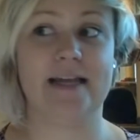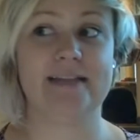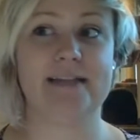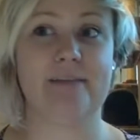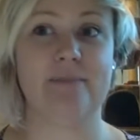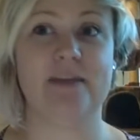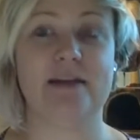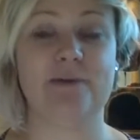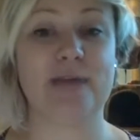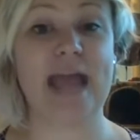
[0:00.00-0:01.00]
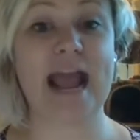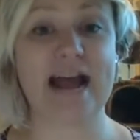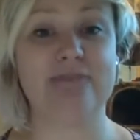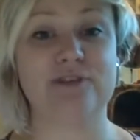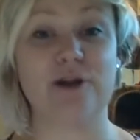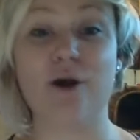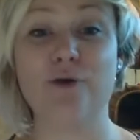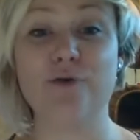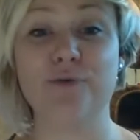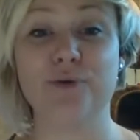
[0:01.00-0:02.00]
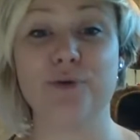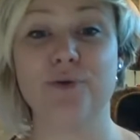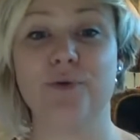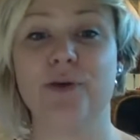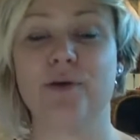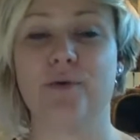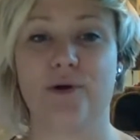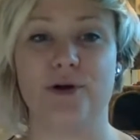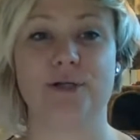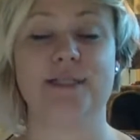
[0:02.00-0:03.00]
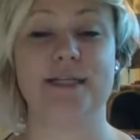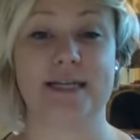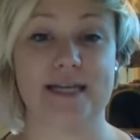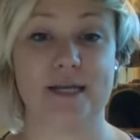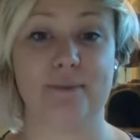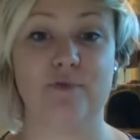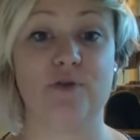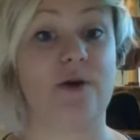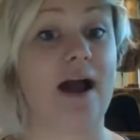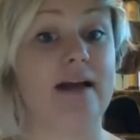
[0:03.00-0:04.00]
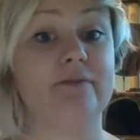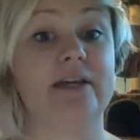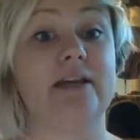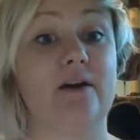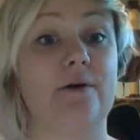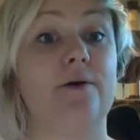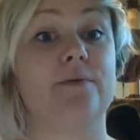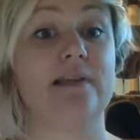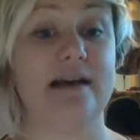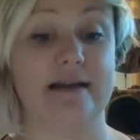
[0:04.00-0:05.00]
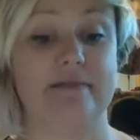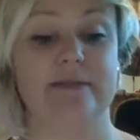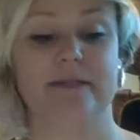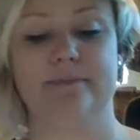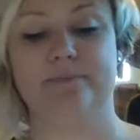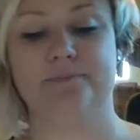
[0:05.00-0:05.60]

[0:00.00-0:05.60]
it's something that we have to go through in order to keep thriving in our own lives.